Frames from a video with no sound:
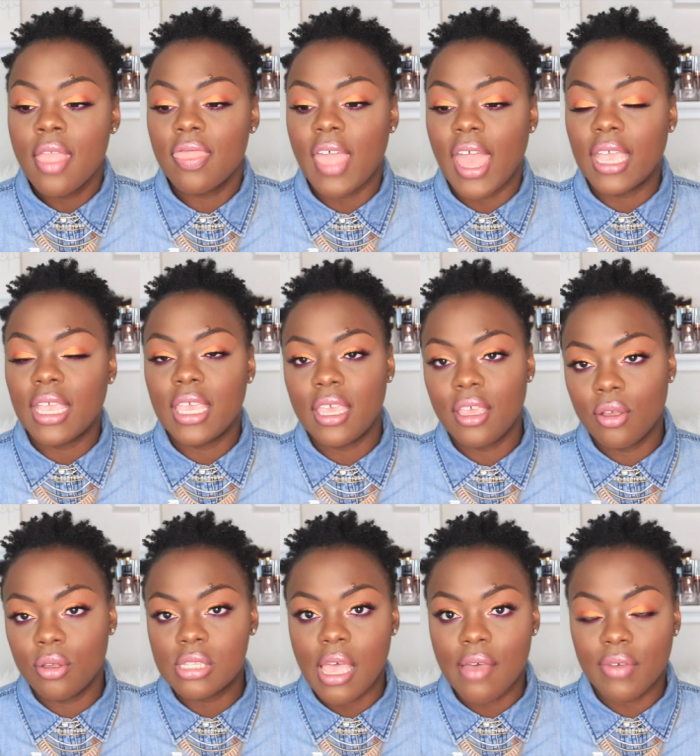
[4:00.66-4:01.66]
that
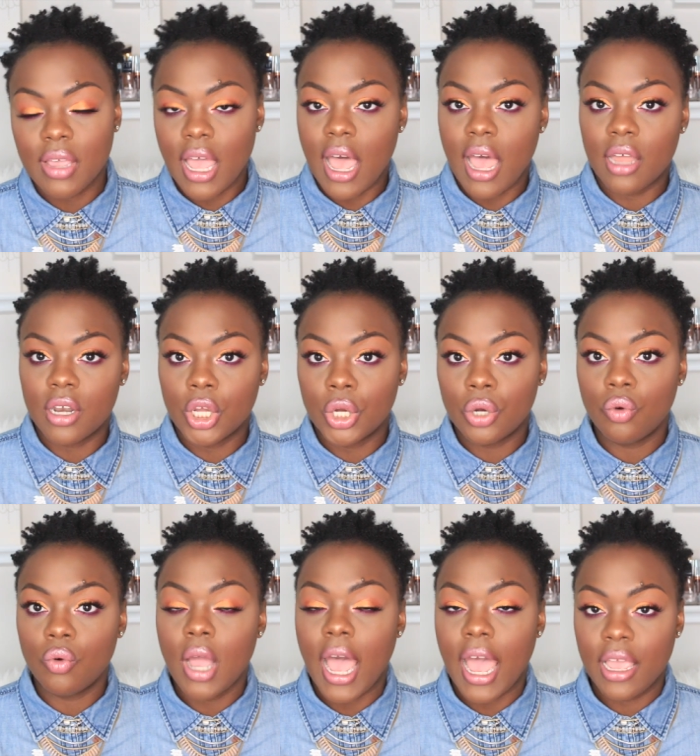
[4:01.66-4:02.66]
Kiehl's
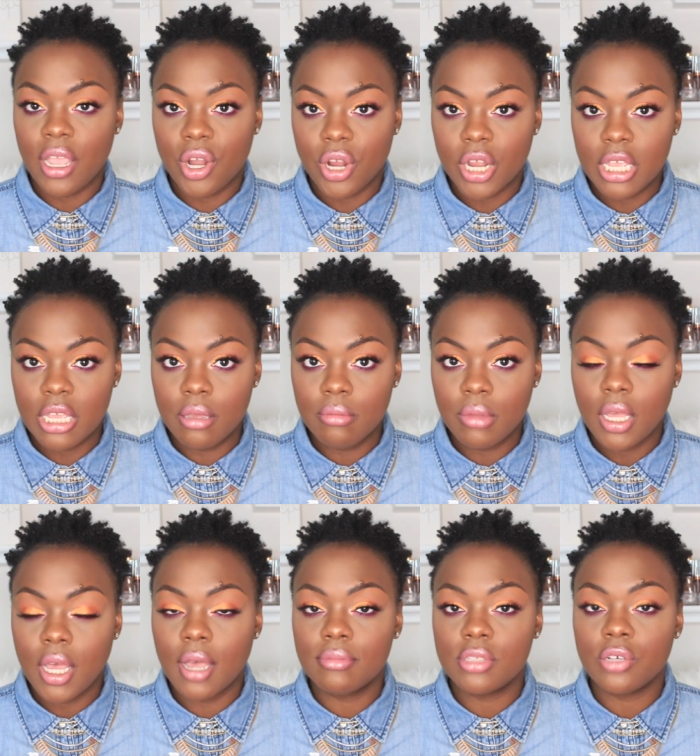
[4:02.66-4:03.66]
avocado eye cream
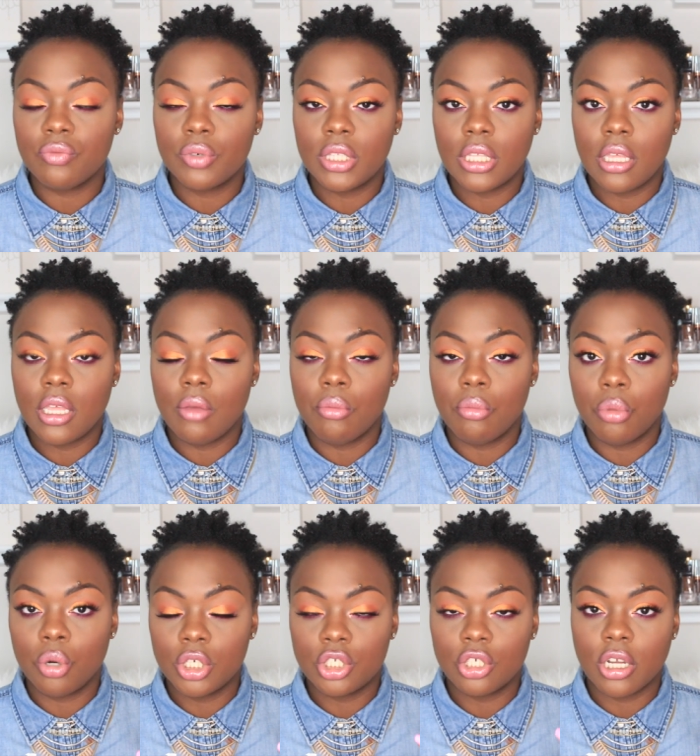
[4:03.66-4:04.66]
to really
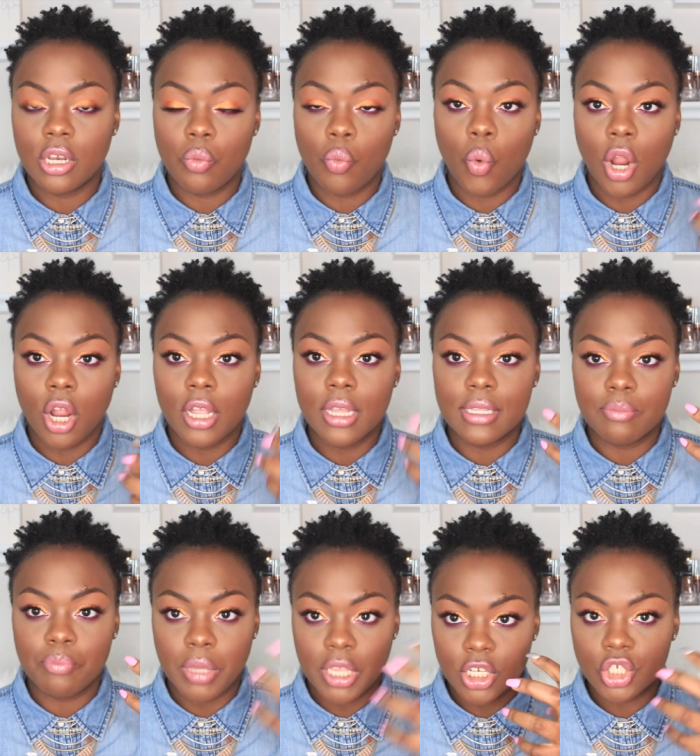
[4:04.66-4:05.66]
moisture and work
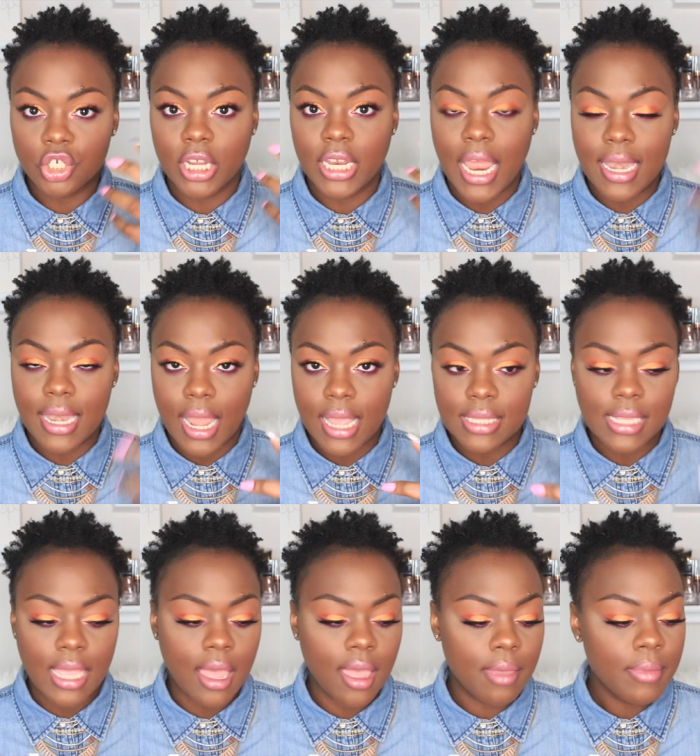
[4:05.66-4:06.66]
and penetrate at
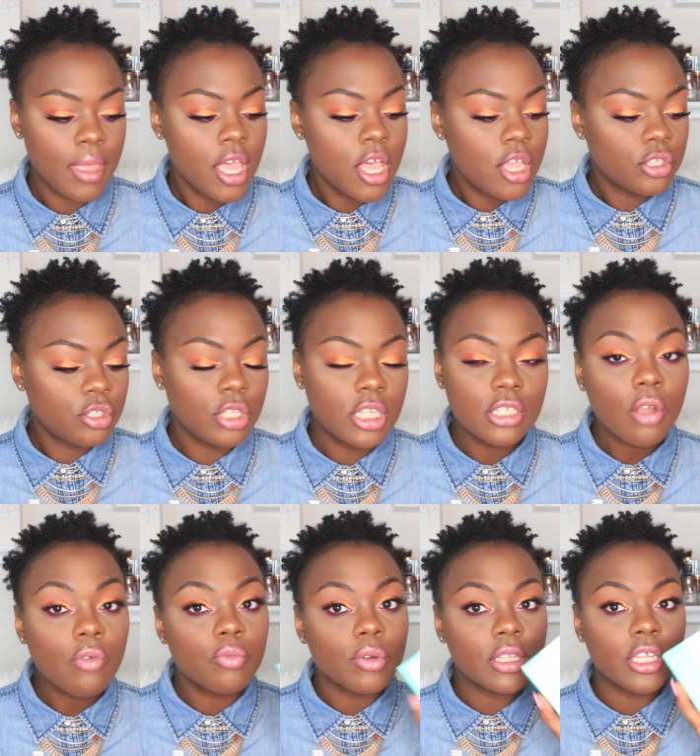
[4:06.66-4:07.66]
nighttime. So these
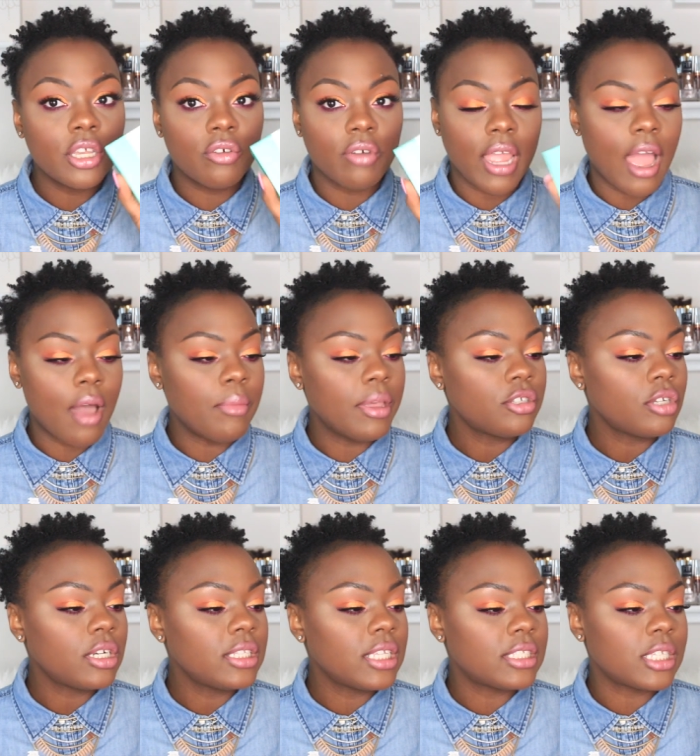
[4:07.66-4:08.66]
are really great. I'll make
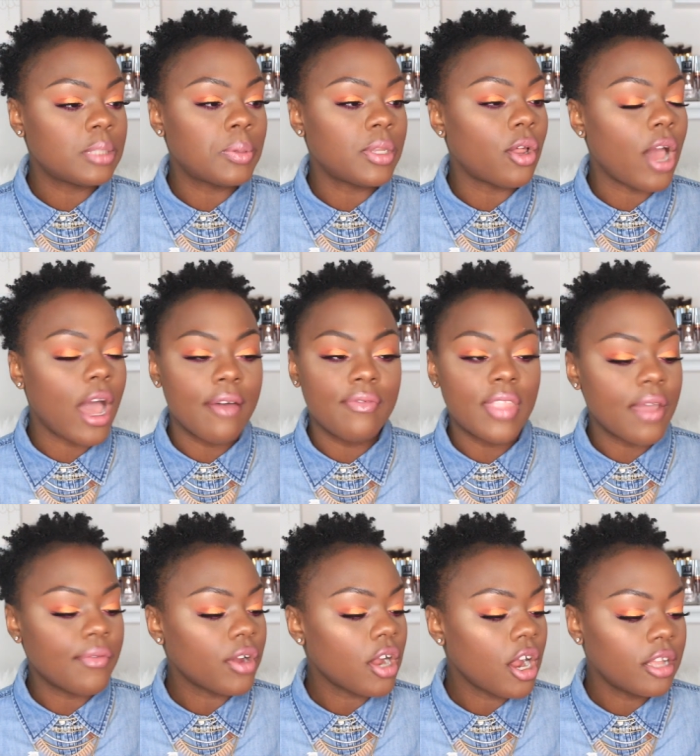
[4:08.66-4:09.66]
sure to list this below. I've
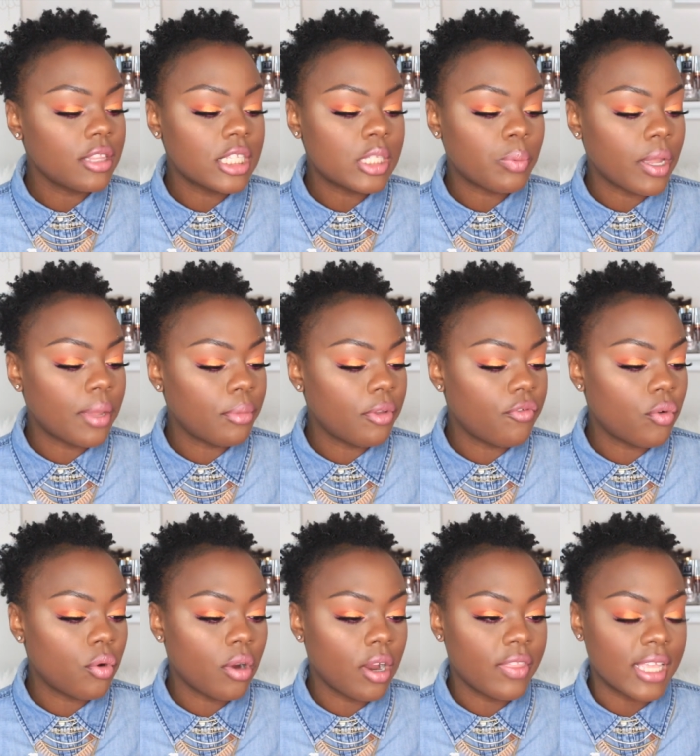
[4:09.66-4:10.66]
never heard this brand
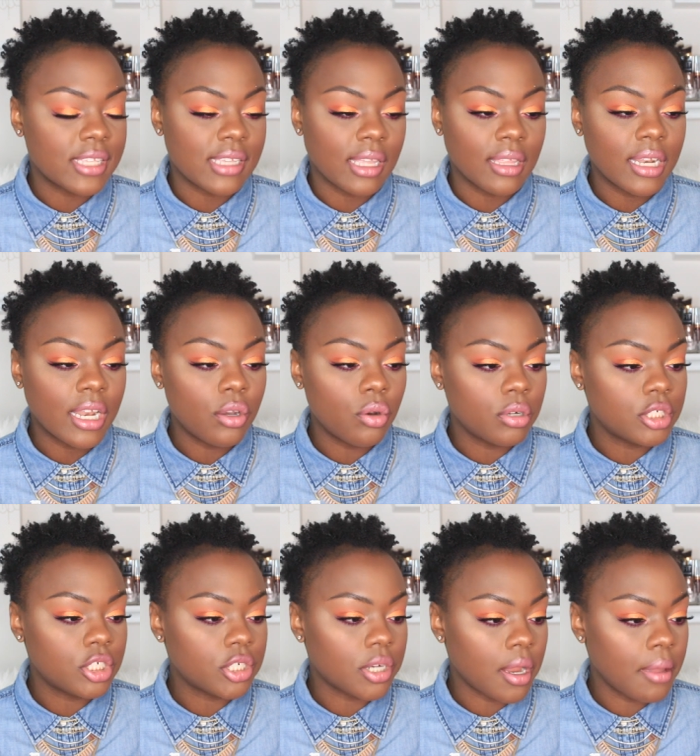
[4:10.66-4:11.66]
before. They sell it at
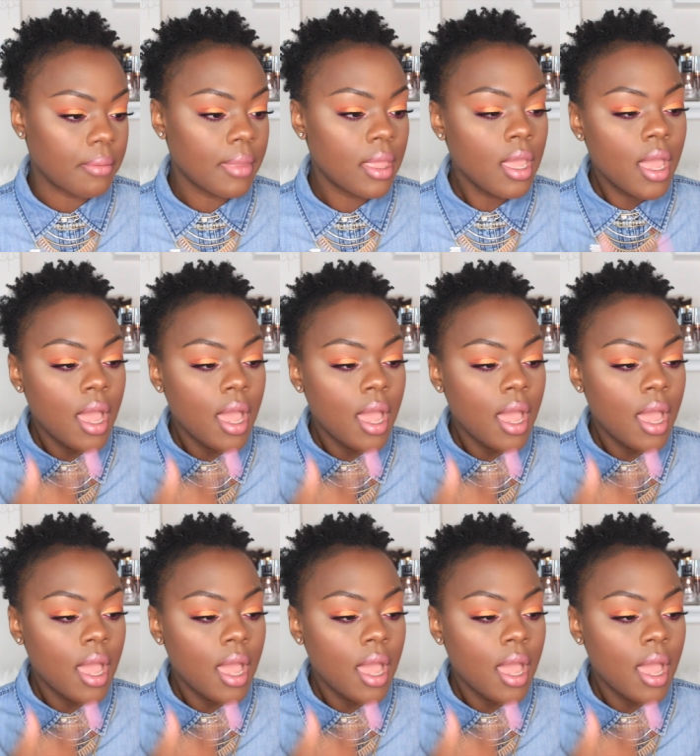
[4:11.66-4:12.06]
Nordstrom.